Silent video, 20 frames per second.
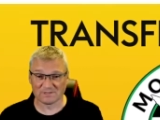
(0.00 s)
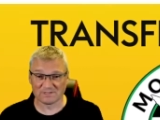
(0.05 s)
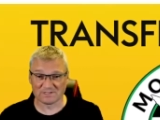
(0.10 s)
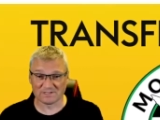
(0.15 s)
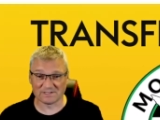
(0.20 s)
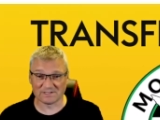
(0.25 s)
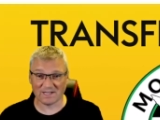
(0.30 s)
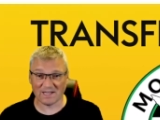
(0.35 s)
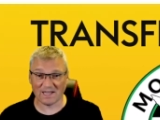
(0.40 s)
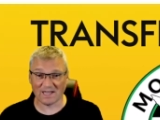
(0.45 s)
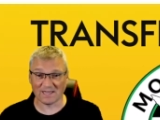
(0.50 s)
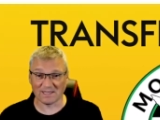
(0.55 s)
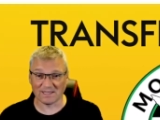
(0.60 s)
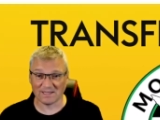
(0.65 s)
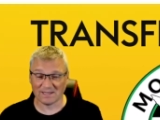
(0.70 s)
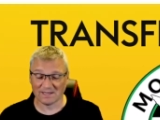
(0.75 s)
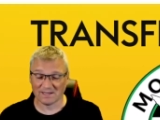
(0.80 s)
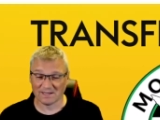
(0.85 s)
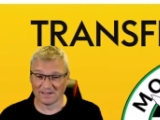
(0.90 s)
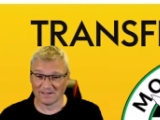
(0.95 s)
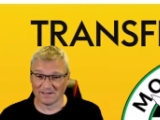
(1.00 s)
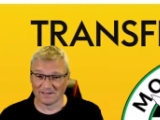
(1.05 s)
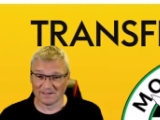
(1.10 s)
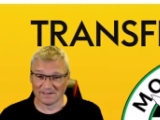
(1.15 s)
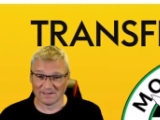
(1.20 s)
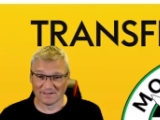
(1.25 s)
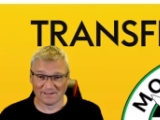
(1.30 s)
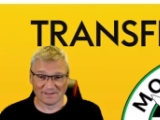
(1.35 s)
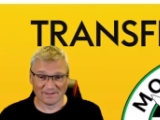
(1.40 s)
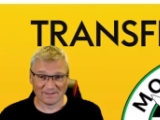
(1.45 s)
Today
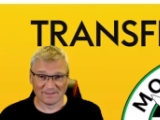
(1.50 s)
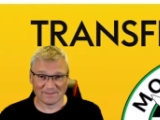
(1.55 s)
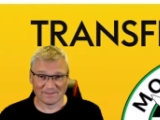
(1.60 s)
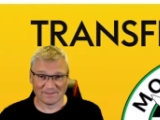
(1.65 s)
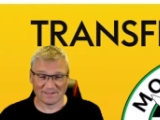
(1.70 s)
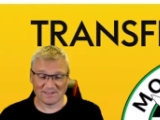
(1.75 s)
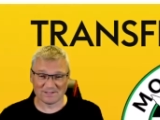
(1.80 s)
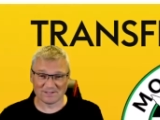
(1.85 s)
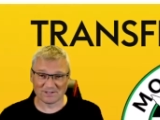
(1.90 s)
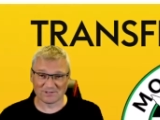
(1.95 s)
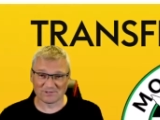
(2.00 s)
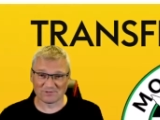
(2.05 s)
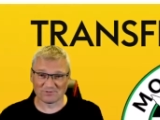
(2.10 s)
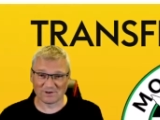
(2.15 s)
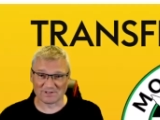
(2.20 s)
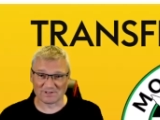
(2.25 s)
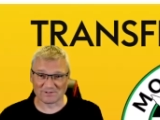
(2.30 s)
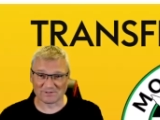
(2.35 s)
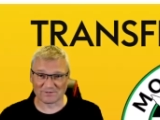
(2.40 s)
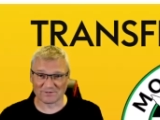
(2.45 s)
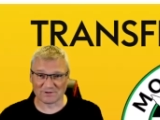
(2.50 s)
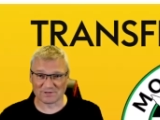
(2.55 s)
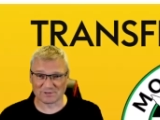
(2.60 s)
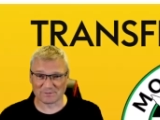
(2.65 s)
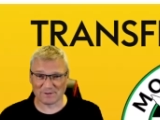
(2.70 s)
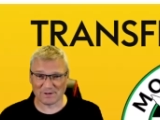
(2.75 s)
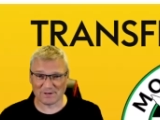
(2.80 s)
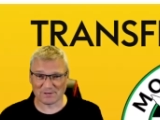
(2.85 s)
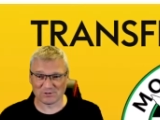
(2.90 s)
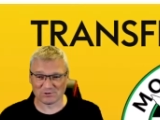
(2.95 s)
is our transfer
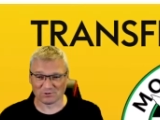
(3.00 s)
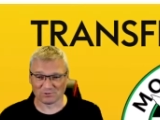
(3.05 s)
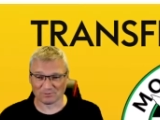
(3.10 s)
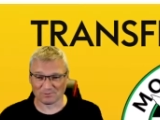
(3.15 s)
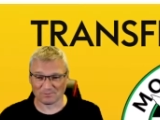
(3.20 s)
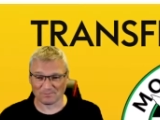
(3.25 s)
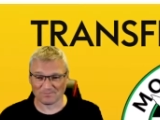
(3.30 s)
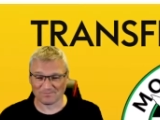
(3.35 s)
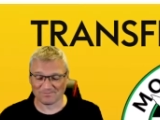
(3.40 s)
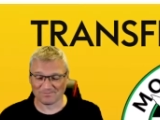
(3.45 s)
special,